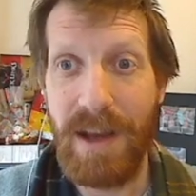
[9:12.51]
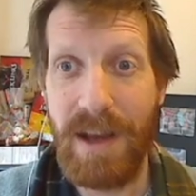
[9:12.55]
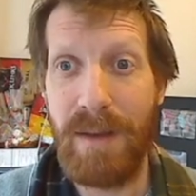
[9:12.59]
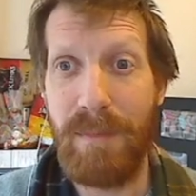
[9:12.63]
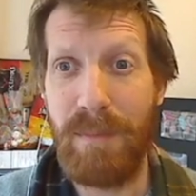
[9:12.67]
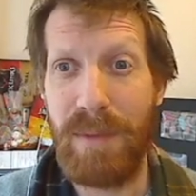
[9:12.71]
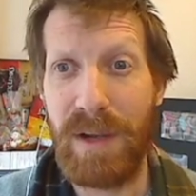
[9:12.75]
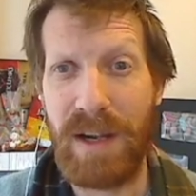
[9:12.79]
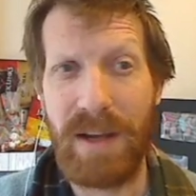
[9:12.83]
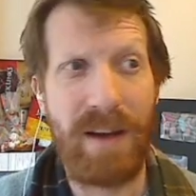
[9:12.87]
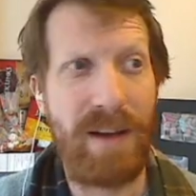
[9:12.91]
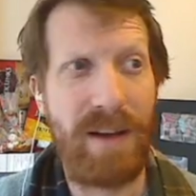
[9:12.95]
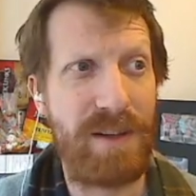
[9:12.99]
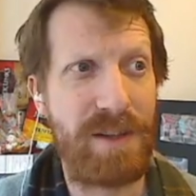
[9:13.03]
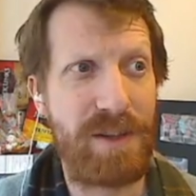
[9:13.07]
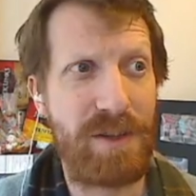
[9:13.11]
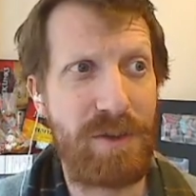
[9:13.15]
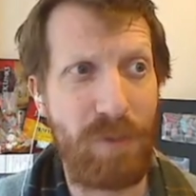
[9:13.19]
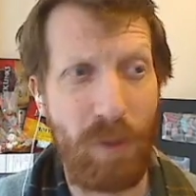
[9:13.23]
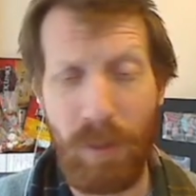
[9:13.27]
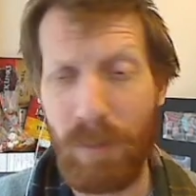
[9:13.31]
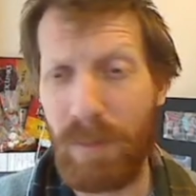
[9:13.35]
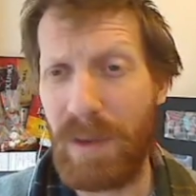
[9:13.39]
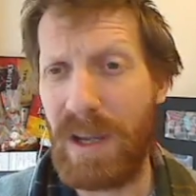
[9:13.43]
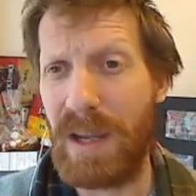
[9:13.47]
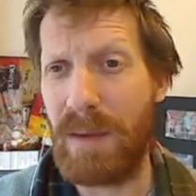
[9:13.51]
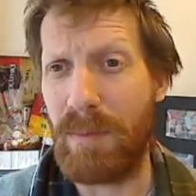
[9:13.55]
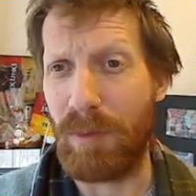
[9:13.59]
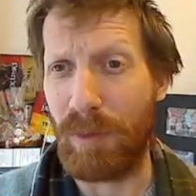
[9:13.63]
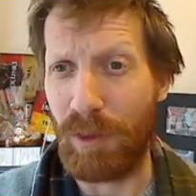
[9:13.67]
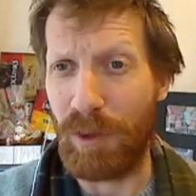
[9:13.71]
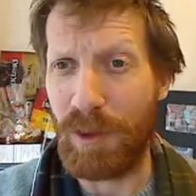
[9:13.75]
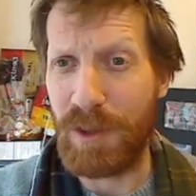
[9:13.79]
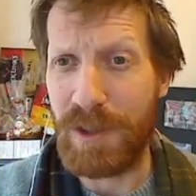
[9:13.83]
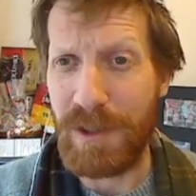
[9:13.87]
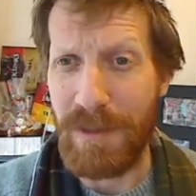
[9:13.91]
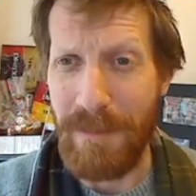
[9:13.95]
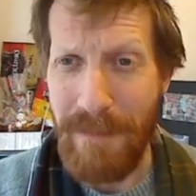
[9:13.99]
because Stormkeeper
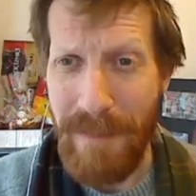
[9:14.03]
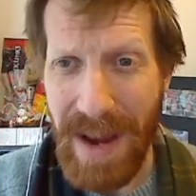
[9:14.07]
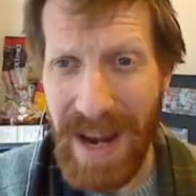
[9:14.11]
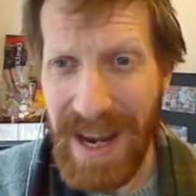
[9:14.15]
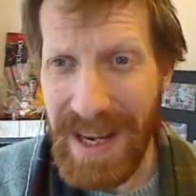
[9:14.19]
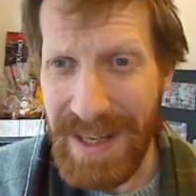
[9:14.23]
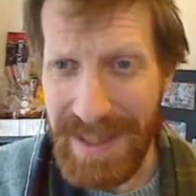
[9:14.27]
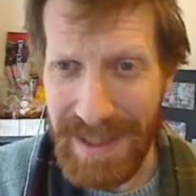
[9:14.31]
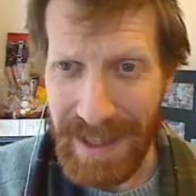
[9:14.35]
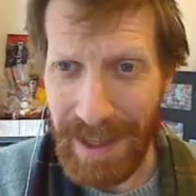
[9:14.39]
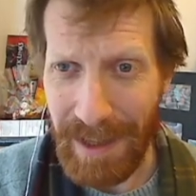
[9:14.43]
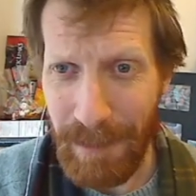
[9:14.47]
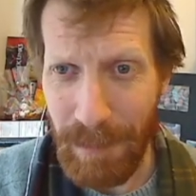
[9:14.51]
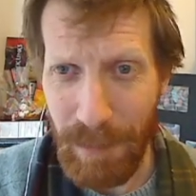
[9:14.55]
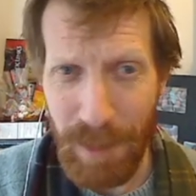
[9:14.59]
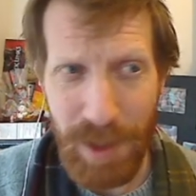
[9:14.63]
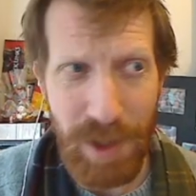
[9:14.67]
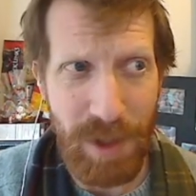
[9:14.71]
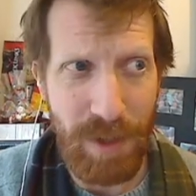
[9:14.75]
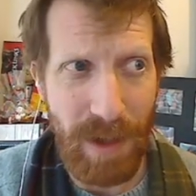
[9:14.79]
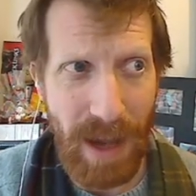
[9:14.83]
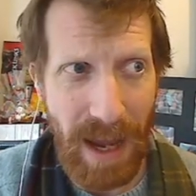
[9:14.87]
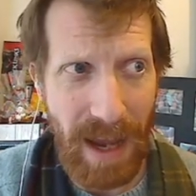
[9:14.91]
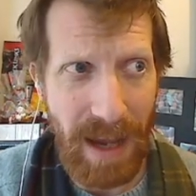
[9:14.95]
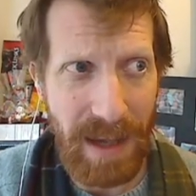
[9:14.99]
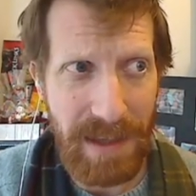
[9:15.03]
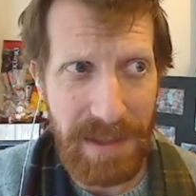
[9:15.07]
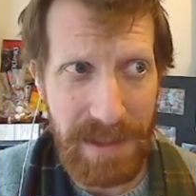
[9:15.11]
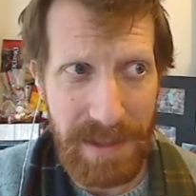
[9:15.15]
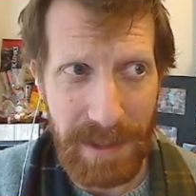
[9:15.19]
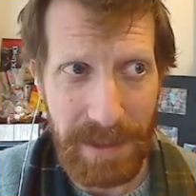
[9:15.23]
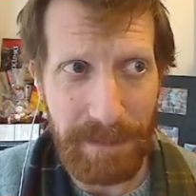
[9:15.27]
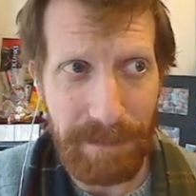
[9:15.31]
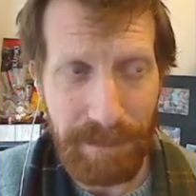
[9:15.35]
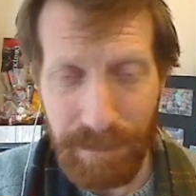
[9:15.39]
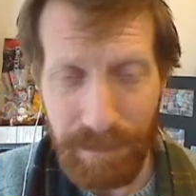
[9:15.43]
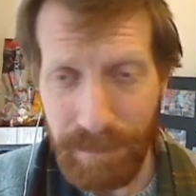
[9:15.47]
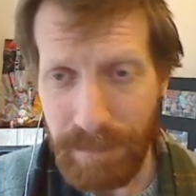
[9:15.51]
looks amazing when you cast
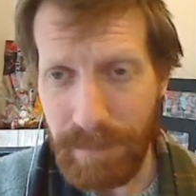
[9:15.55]
it.